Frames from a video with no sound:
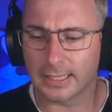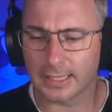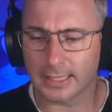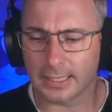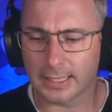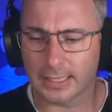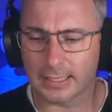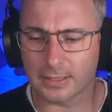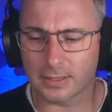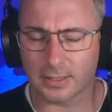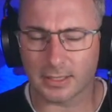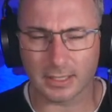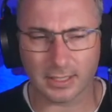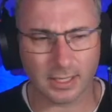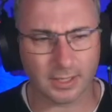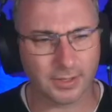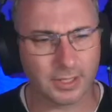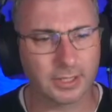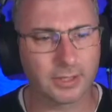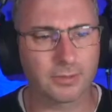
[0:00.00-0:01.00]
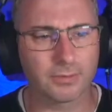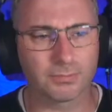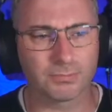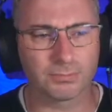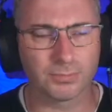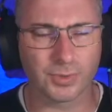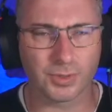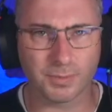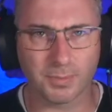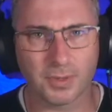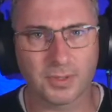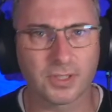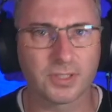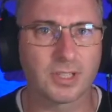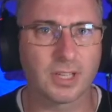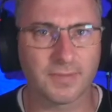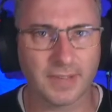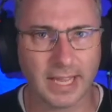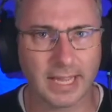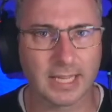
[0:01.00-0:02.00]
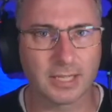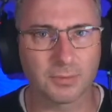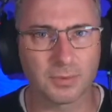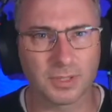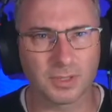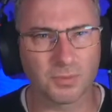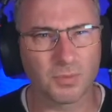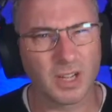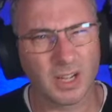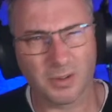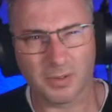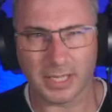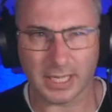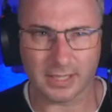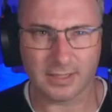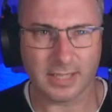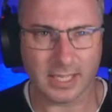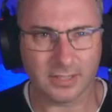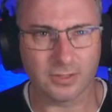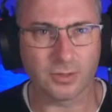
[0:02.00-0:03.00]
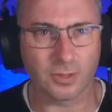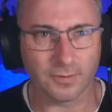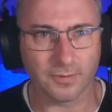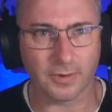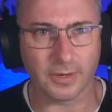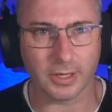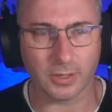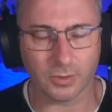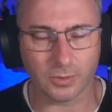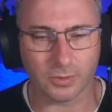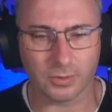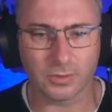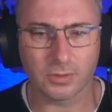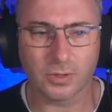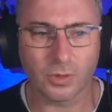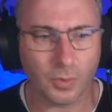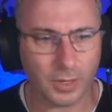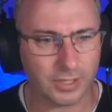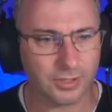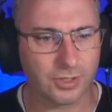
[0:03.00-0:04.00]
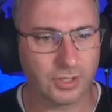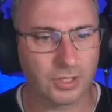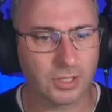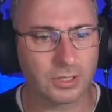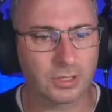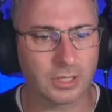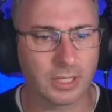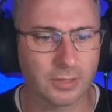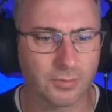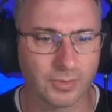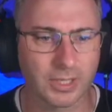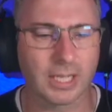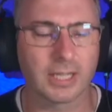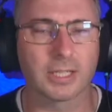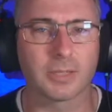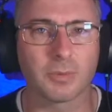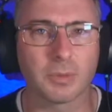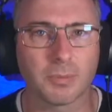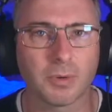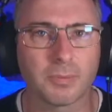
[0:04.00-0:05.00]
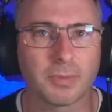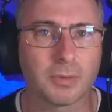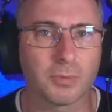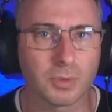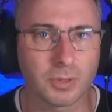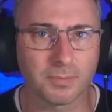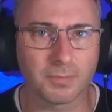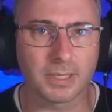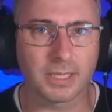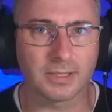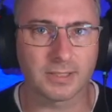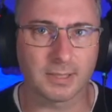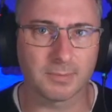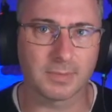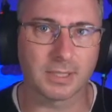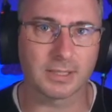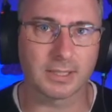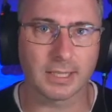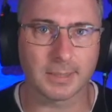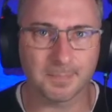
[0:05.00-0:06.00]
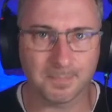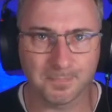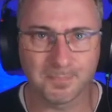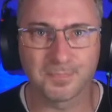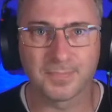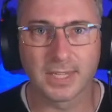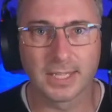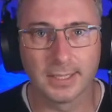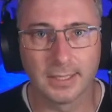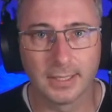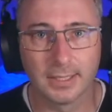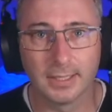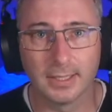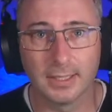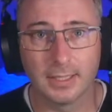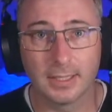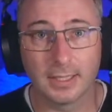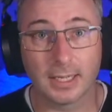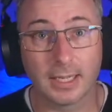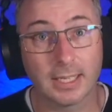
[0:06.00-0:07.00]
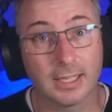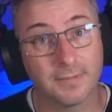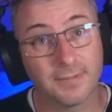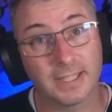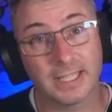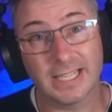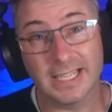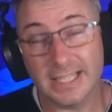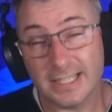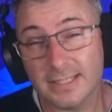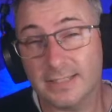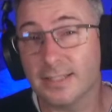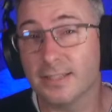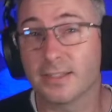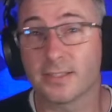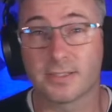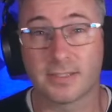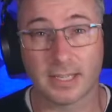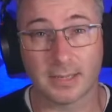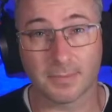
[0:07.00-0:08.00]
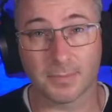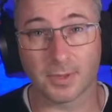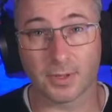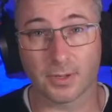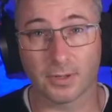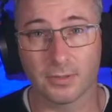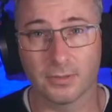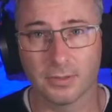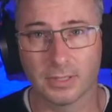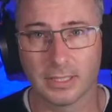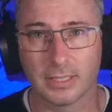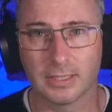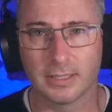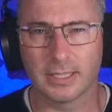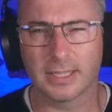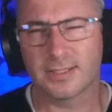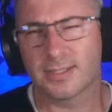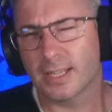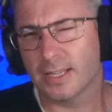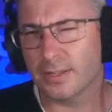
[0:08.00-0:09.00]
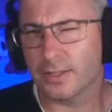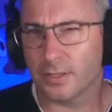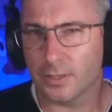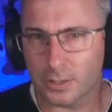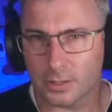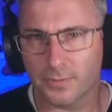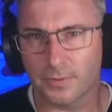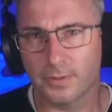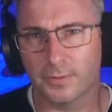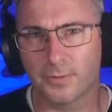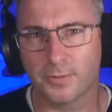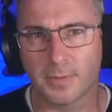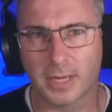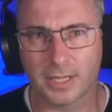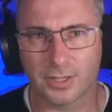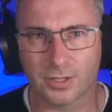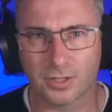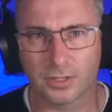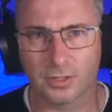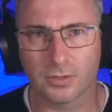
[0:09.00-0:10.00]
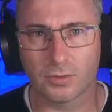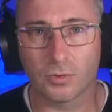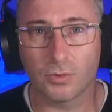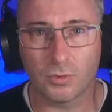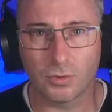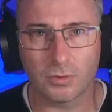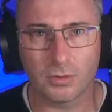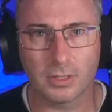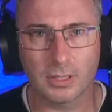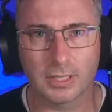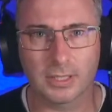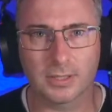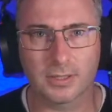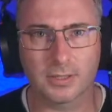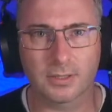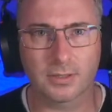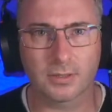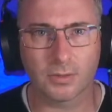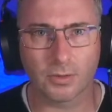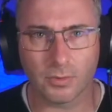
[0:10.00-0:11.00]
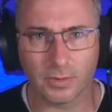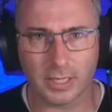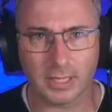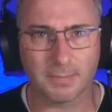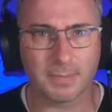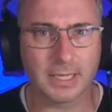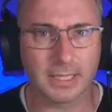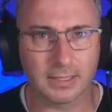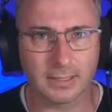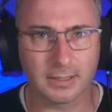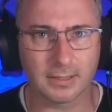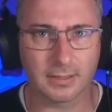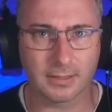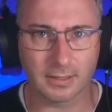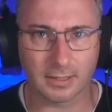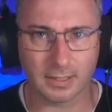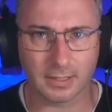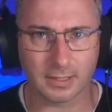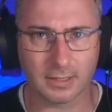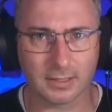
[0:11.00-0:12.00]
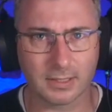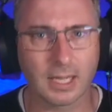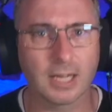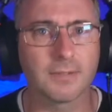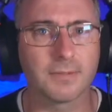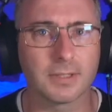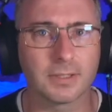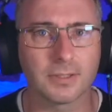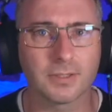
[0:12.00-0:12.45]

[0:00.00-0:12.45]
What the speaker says: And I think the responses I've had was, well, yes, that's not a very good question, and in reality we probably wouldn't be accepting that. If it is in the STEM, though, it's either useful information or it's already been covered.